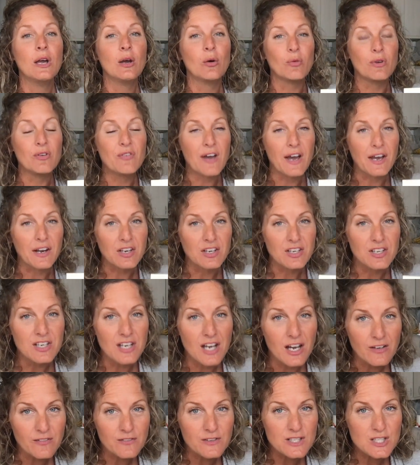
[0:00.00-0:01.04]
we've had
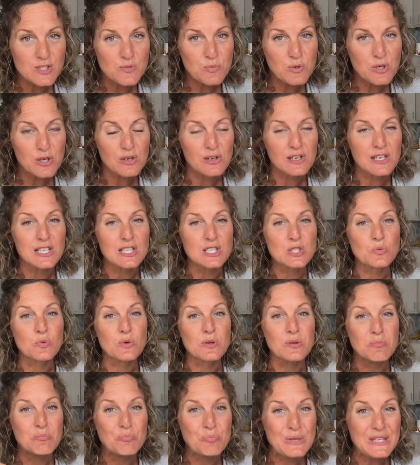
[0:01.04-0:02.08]
enough experience
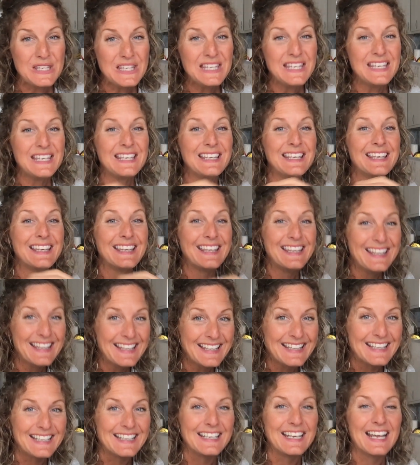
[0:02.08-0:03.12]
with being
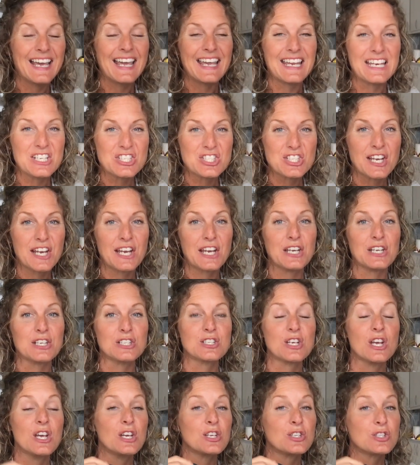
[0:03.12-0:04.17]
in a change
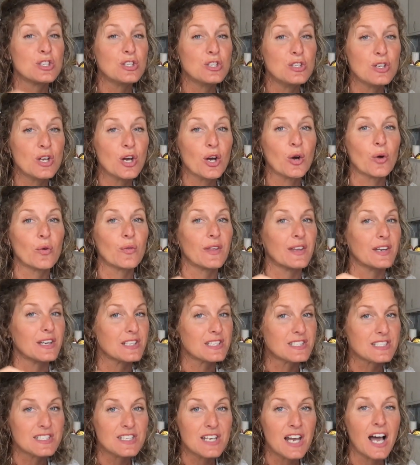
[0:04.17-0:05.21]
to know that
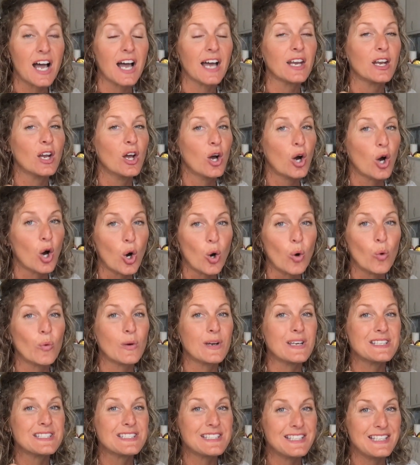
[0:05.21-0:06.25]
it's not
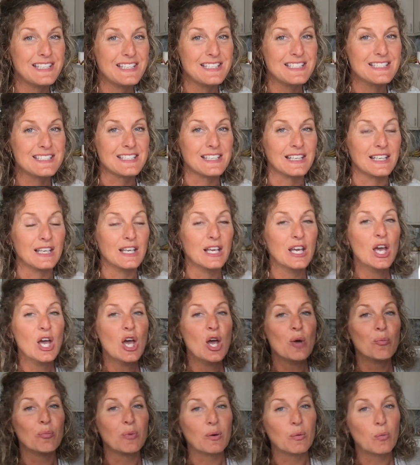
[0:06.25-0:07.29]
always easy.
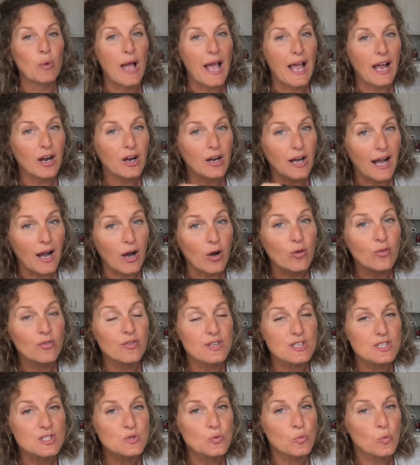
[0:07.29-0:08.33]
But how
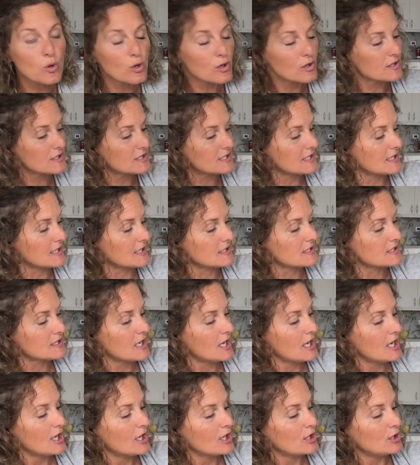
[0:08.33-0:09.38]
this works is
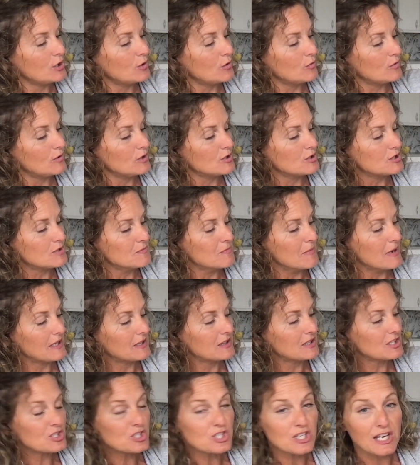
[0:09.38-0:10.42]
you make
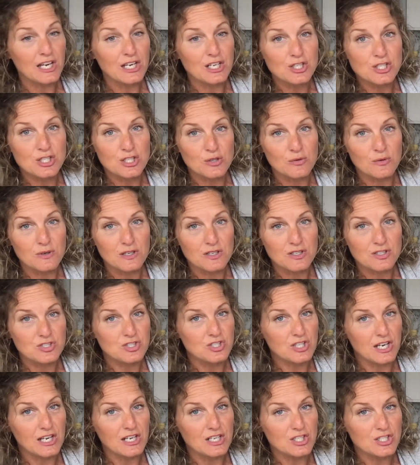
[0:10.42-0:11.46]
the change to
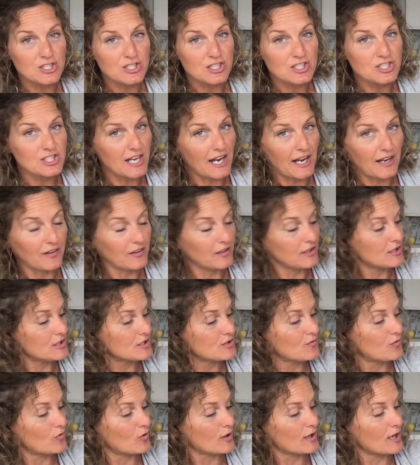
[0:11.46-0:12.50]
exchange the challenge
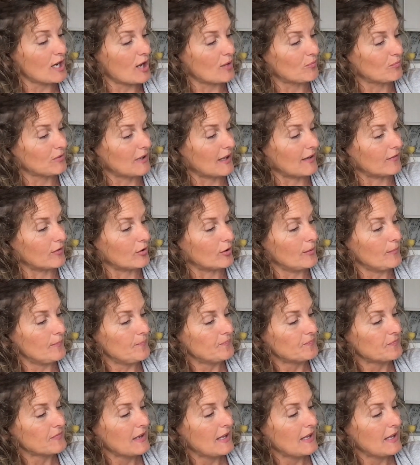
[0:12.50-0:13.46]
for an up level.